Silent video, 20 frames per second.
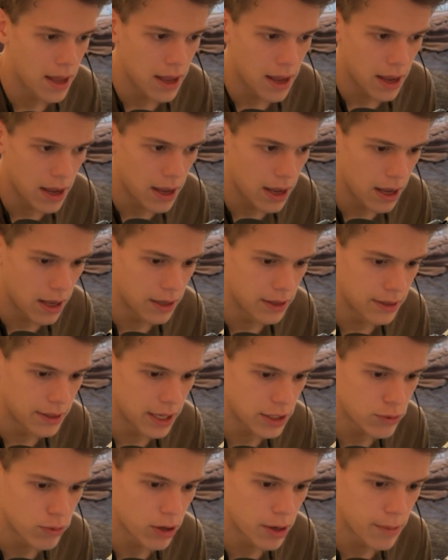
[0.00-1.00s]
And
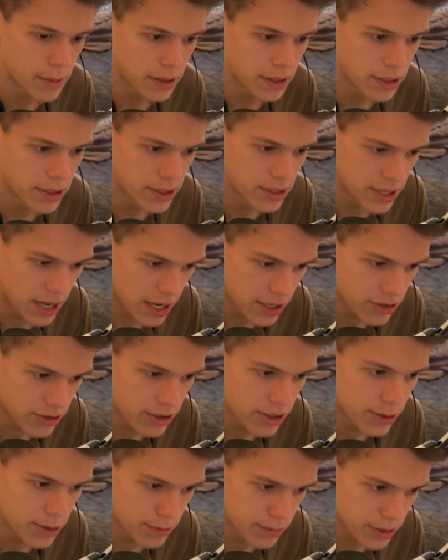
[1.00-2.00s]
that's where I made the
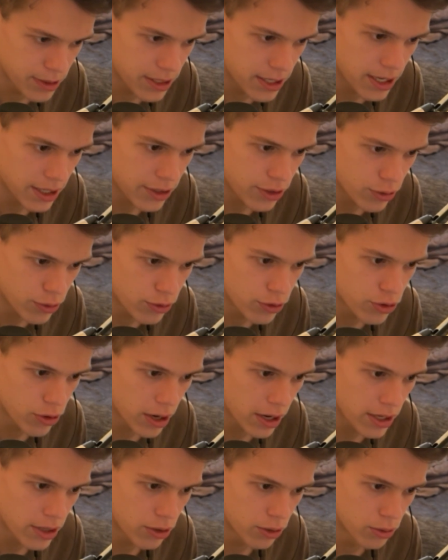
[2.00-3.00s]
disastrous mistake to try
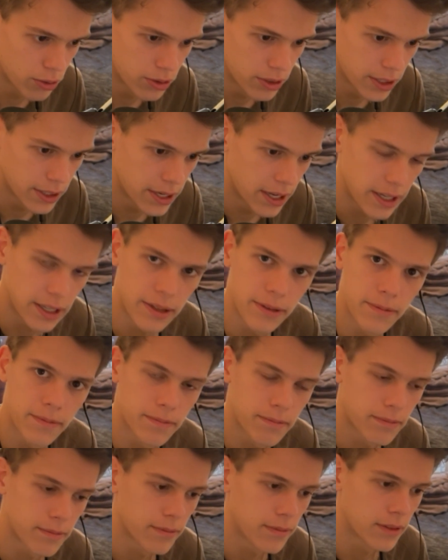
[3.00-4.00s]
and hold the knight.
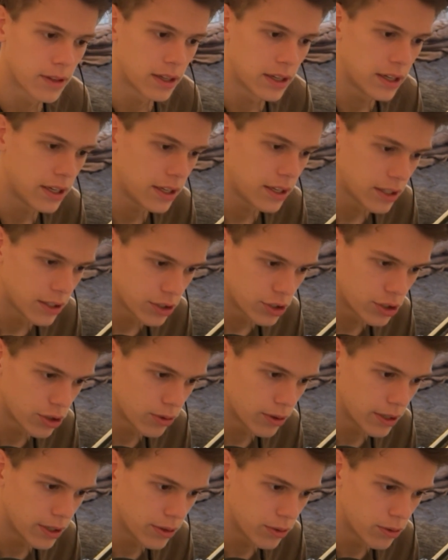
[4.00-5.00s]
So
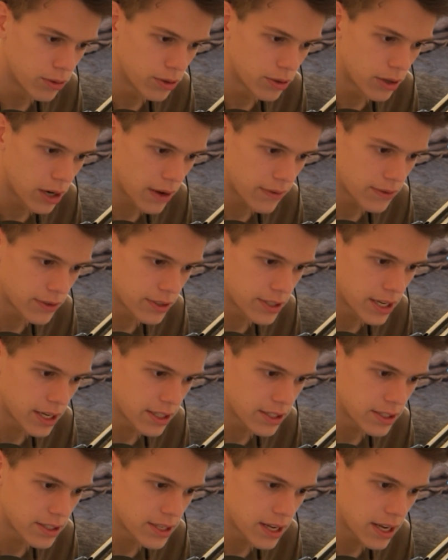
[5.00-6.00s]
in order after
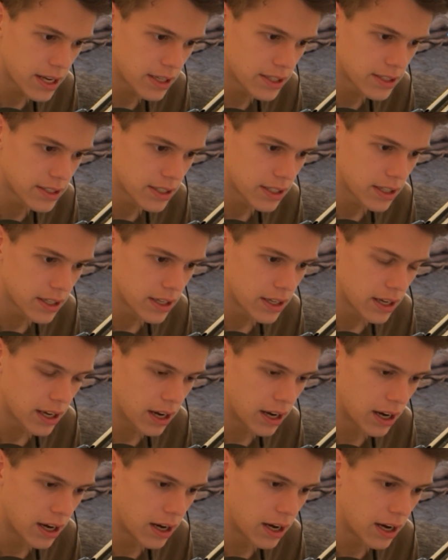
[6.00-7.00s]
takes,
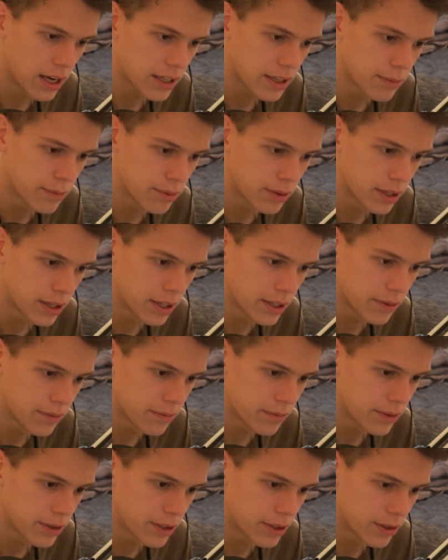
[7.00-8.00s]
I can play,
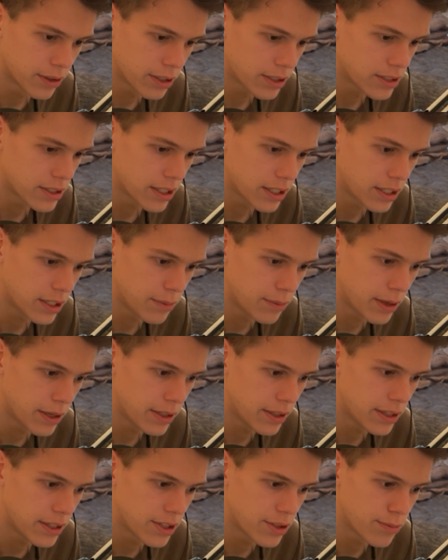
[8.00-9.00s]
let's say he
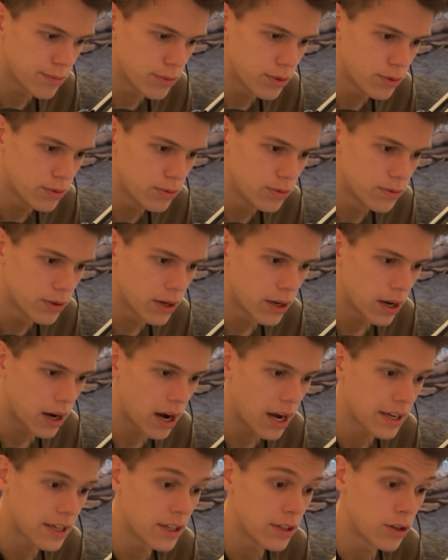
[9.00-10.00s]
made this move,
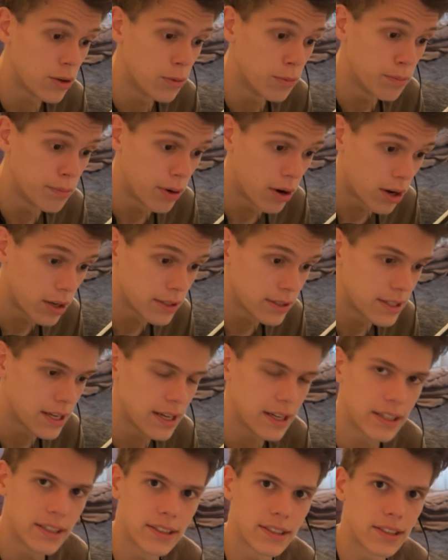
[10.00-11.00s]
I can go pawn
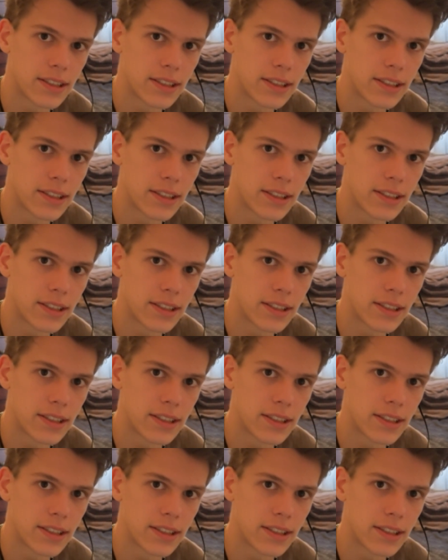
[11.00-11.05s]
takes.